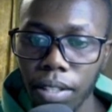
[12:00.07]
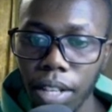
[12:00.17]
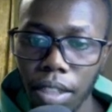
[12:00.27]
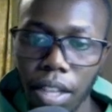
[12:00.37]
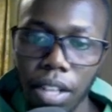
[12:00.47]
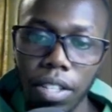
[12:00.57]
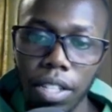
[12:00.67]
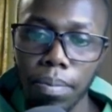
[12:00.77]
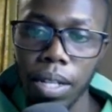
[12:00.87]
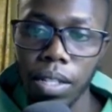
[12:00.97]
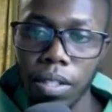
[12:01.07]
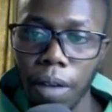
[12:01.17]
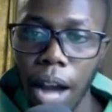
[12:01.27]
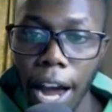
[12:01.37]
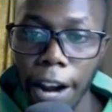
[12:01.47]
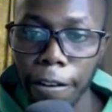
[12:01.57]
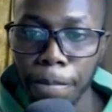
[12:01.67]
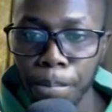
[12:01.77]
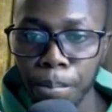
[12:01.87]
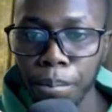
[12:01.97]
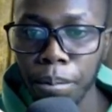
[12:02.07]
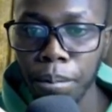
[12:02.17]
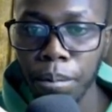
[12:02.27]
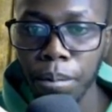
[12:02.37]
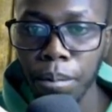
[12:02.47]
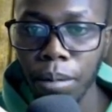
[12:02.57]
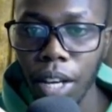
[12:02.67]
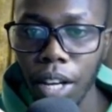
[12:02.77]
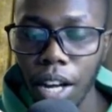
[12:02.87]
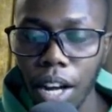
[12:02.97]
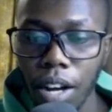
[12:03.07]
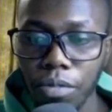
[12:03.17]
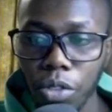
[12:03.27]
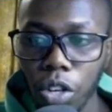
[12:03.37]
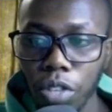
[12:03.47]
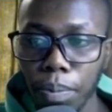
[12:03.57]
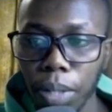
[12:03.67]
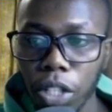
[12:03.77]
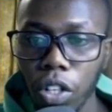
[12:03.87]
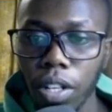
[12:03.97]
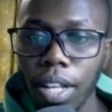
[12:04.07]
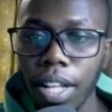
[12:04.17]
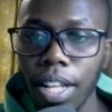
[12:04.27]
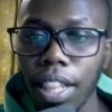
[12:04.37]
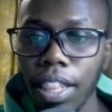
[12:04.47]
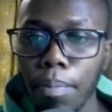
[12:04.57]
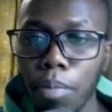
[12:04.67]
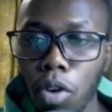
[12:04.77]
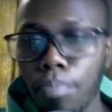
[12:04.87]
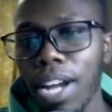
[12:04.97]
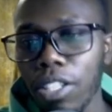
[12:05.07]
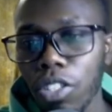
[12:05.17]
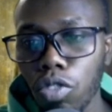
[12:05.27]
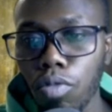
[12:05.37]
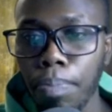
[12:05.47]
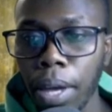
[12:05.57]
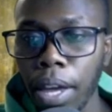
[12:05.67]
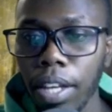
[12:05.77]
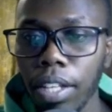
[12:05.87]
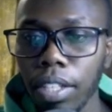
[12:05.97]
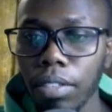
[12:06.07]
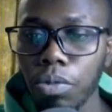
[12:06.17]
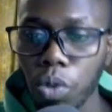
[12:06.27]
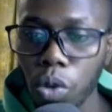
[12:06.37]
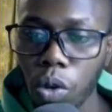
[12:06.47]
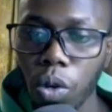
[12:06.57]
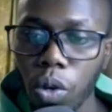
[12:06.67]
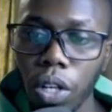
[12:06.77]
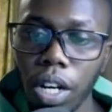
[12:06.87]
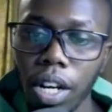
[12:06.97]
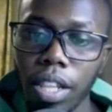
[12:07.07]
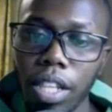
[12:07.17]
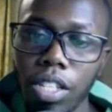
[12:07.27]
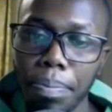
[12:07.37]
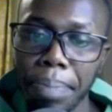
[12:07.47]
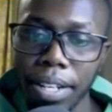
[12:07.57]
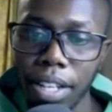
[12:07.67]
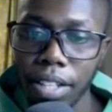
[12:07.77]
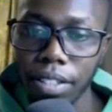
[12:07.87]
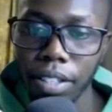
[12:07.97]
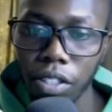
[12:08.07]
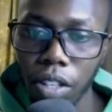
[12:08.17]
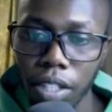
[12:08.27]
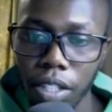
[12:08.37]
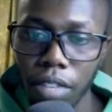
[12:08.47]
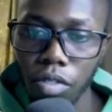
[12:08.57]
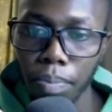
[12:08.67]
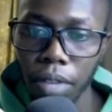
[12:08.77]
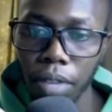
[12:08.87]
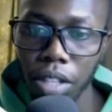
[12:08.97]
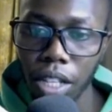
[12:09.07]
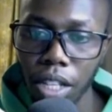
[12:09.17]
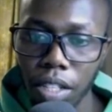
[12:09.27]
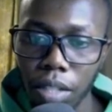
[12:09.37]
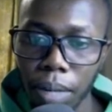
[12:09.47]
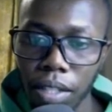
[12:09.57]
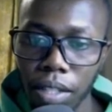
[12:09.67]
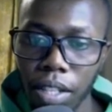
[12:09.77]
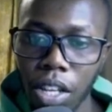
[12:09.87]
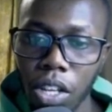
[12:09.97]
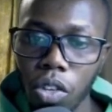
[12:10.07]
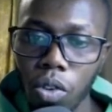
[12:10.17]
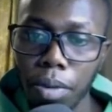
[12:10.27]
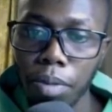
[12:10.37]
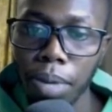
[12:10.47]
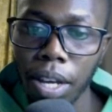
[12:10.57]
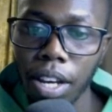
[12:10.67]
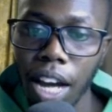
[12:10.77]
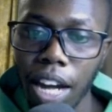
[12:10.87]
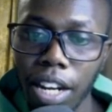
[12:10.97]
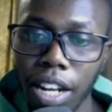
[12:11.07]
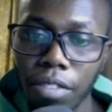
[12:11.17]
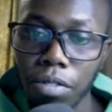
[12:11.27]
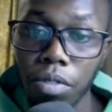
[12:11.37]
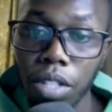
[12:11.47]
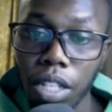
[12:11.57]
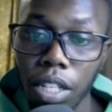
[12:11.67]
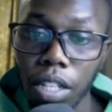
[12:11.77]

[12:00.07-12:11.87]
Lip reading: and 36 months. And for your information, the more months you pay for, the cheaper it gets. As you can see, if you pay for the 6 months, you'll be paying 150